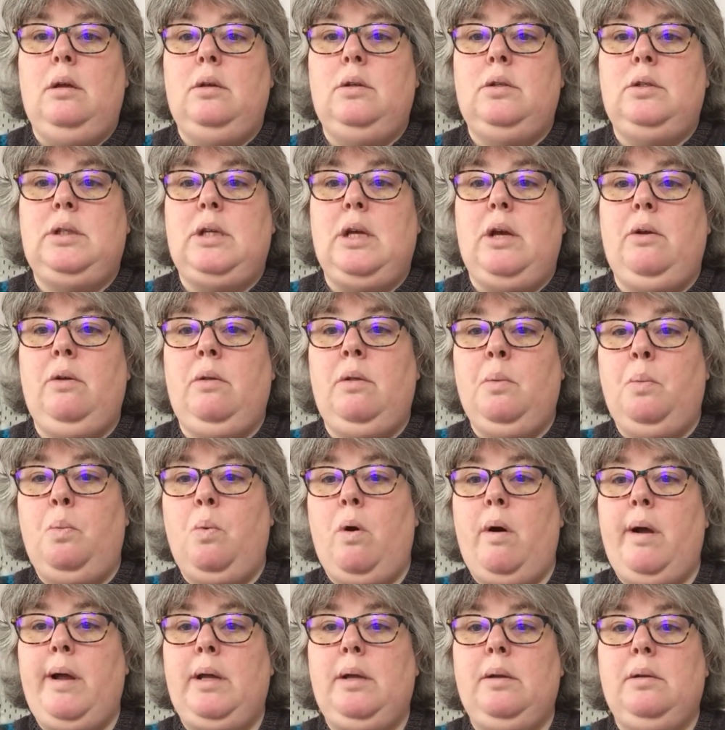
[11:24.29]
So the
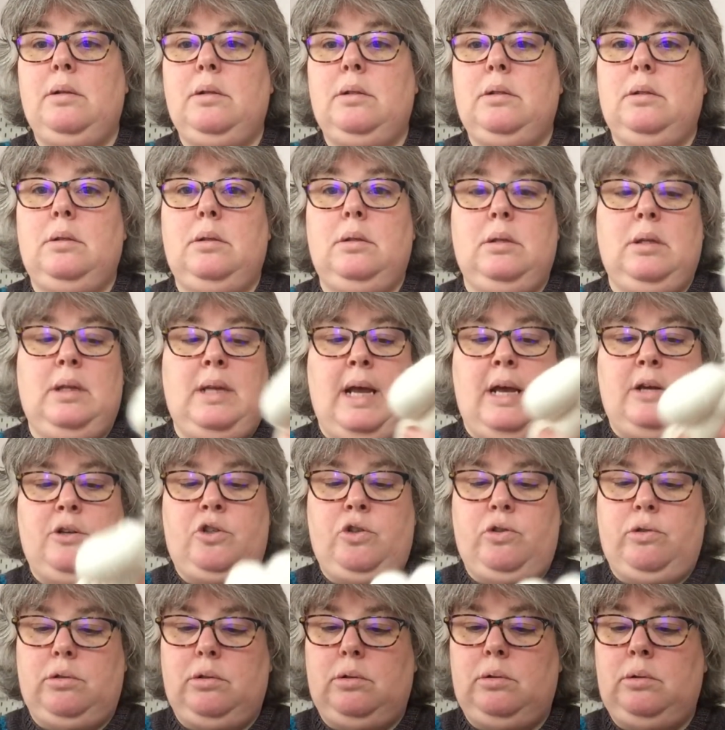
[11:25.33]
white
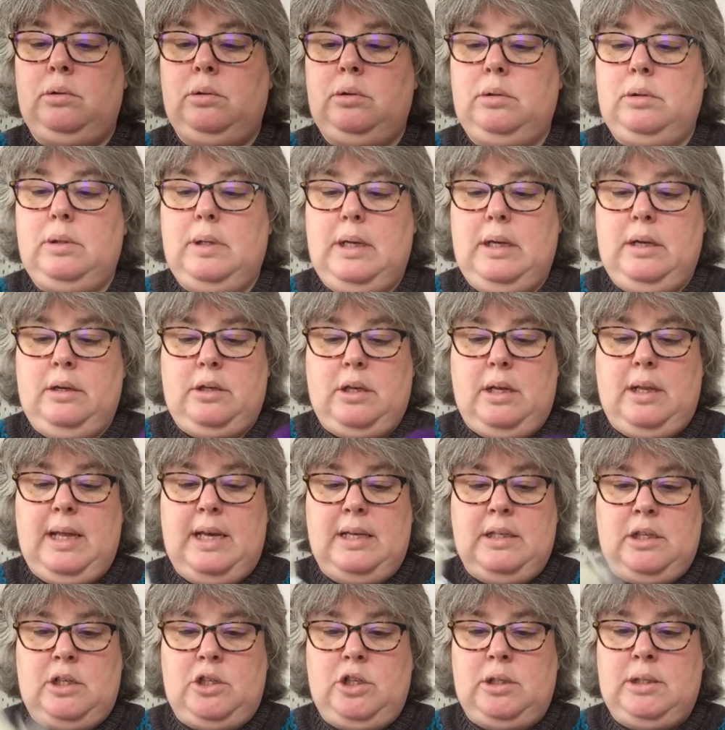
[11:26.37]
natural,
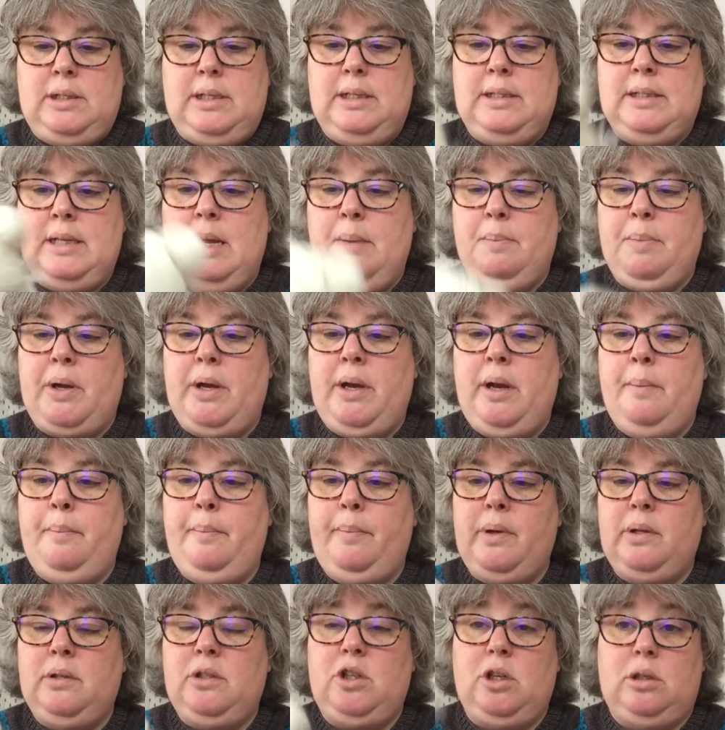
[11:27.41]
these are just his knit by
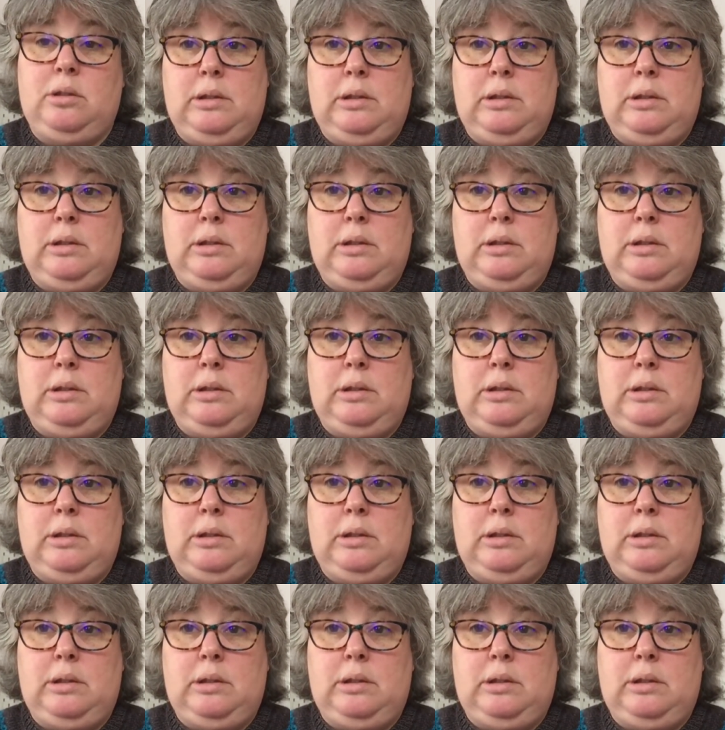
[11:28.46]
number,